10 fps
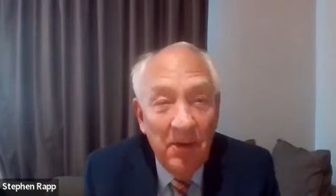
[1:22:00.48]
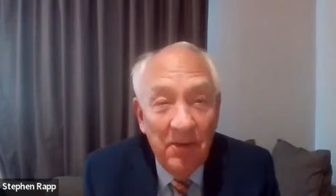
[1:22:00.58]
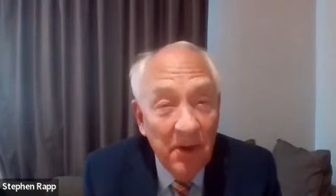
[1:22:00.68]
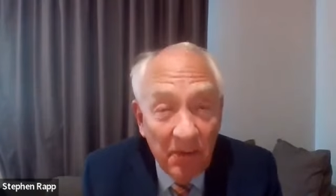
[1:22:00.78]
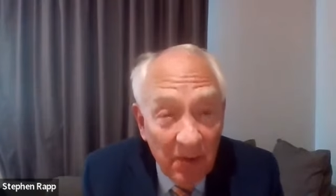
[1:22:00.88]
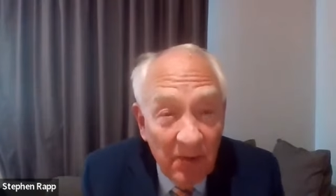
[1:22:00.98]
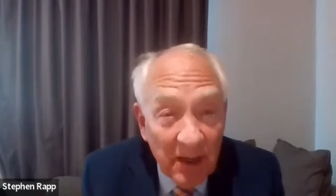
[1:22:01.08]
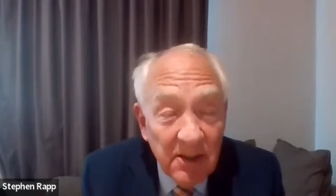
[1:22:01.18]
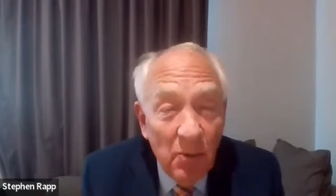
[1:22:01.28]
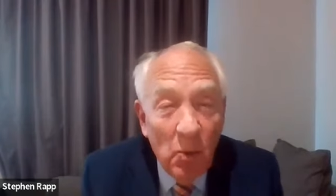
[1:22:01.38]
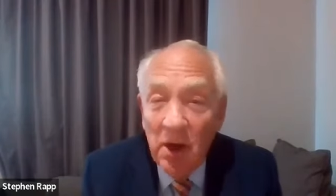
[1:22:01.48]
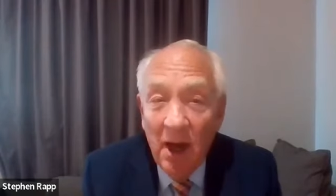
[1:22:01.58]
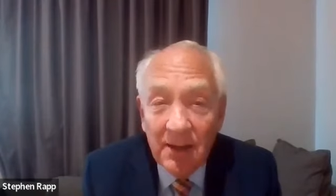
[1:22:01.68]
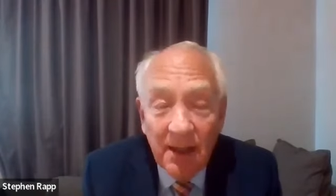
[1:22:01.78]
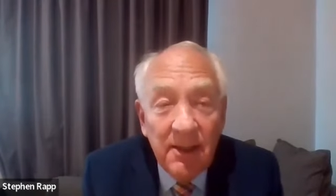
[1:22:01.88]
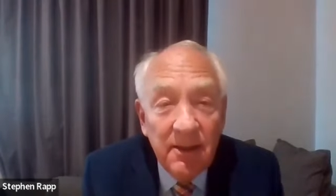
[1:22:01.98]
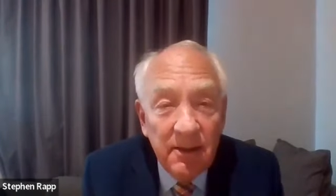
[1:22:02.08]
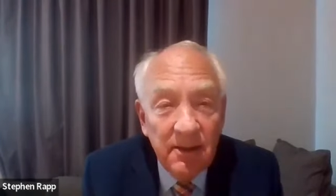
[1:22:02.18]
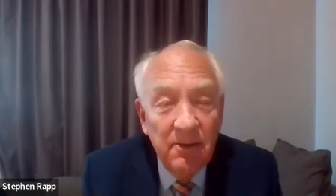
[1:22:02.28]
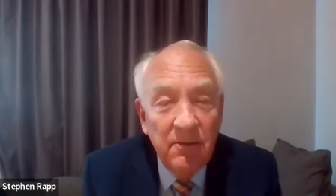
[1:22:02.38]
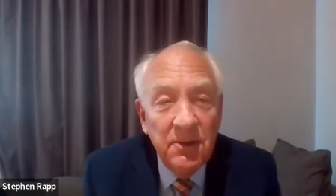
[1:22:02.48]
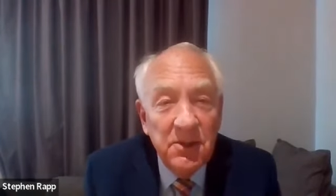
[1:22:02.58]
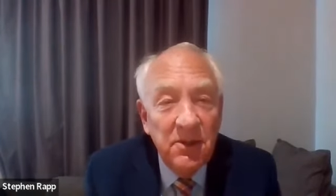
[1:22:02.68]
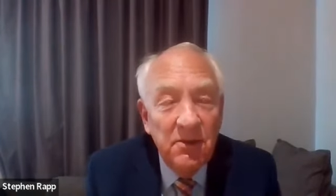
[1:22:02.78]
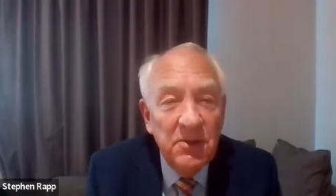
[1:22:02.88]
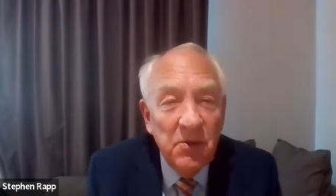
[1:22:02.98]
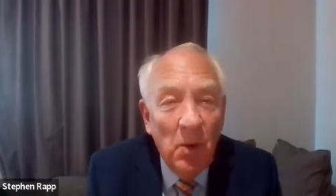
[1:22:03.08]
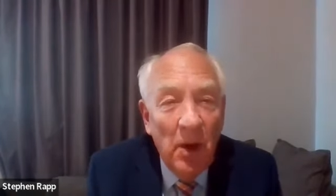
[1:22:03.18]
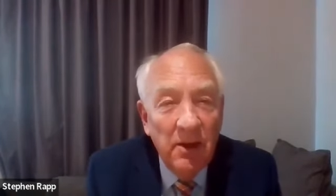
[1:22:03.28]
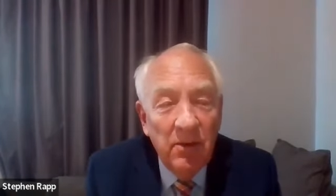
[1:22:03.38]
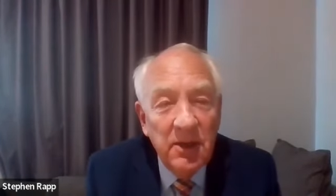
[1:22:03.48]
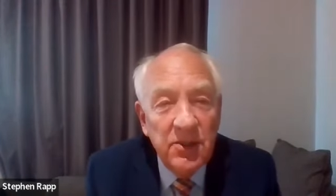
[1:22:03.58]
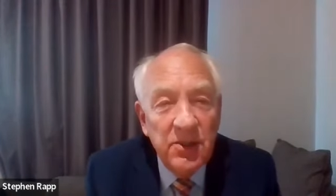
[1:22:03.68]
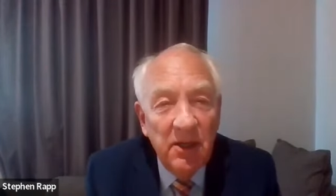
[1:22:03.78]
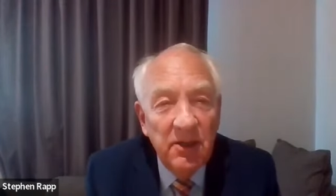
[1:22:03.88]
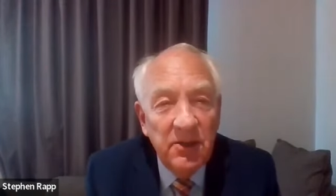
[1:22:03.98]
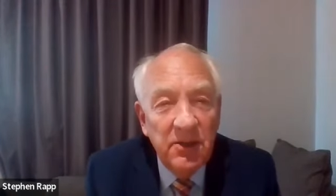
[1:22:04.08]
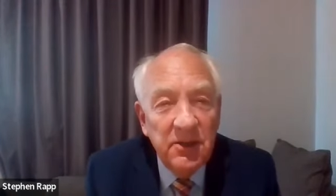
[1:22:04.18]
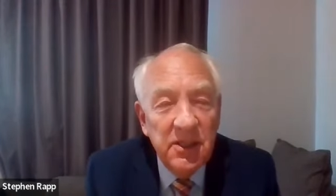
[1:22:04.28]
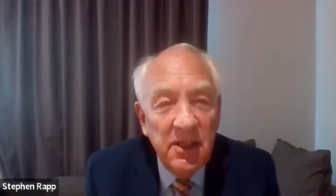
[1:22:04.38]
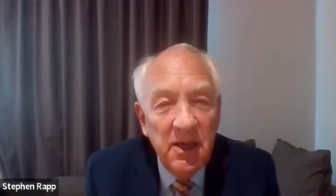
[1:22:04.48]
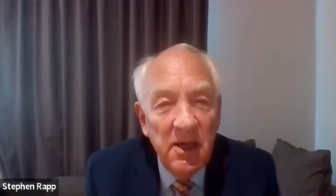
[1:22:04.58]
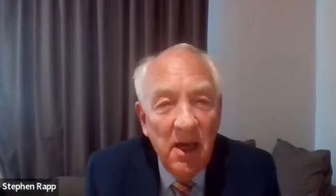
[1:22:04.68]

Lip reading: even if the victim were not killed, it was a way in which the Tutsi